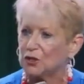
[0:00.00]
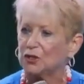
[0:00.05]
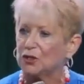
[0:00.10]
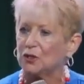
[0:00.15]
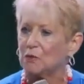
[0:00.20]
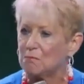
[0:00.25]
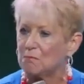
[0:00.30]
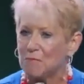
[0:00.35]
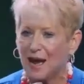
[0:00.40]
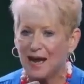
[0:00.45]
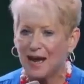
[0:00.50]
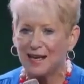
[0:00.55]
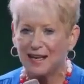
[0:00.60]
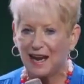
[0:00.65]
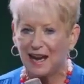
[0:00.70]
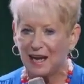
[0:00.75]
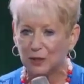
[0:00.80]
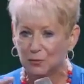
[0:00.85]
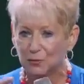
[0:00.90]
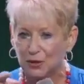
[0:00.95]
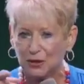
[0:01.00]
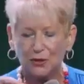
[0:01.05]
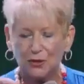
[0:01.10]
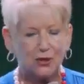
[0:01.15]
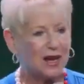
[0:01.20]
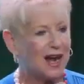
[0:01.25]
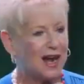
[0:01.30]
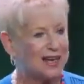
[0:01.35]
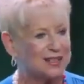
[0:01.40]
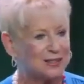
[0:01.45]
show my guys what you
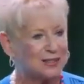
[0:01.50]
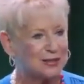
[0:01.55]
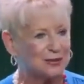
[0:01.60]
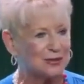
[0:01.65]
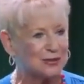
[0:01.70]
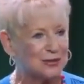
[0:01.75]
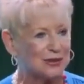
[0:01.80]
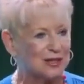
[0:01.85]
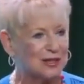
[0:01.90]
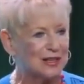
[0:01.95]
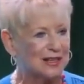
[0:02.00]
guys do?